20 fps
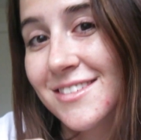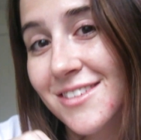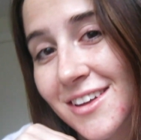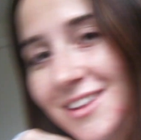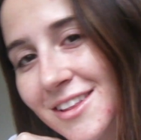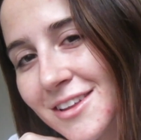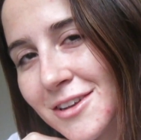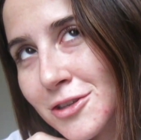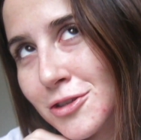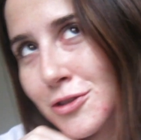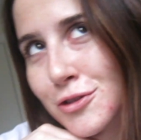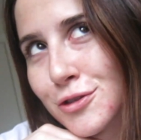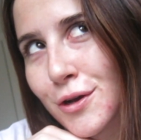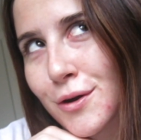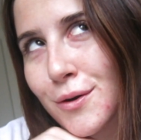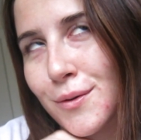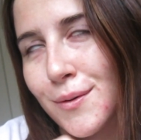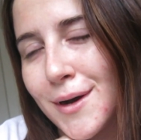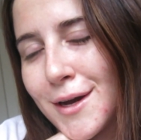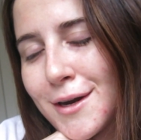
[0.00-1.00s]
Do I look
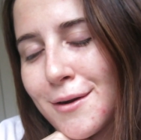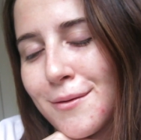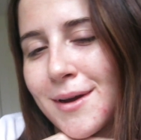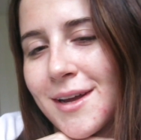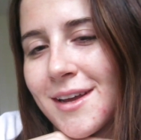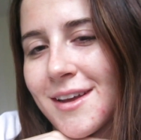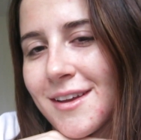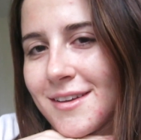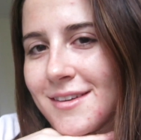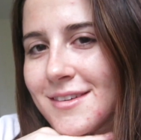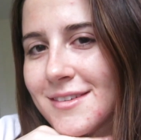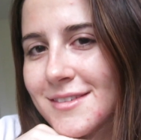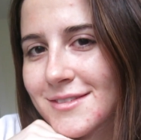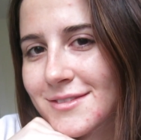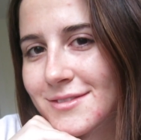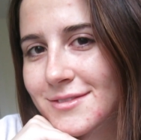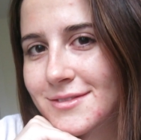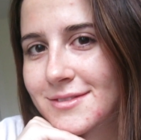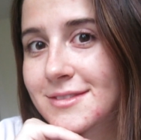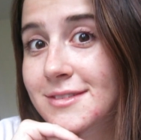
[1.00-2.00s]
so wide awake?
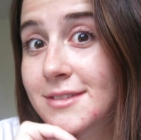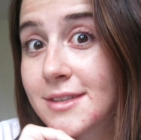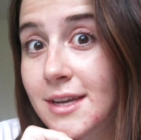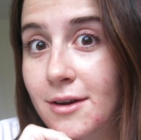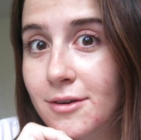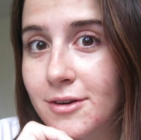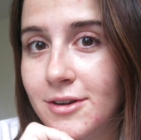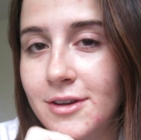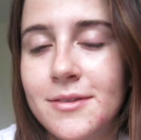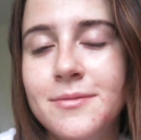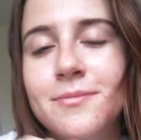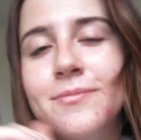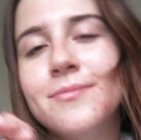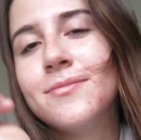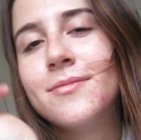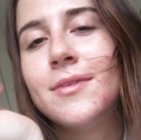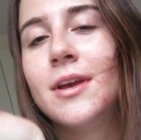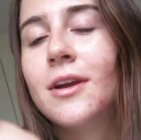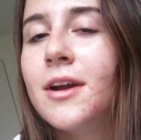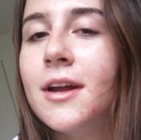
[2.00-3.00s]
Doubt it.
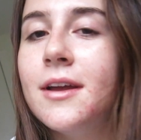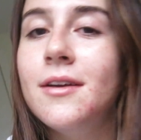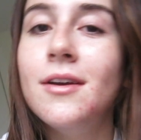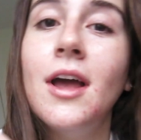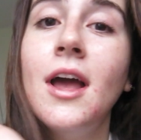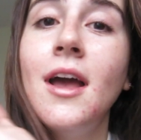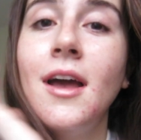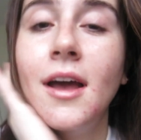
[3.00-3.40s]
All right.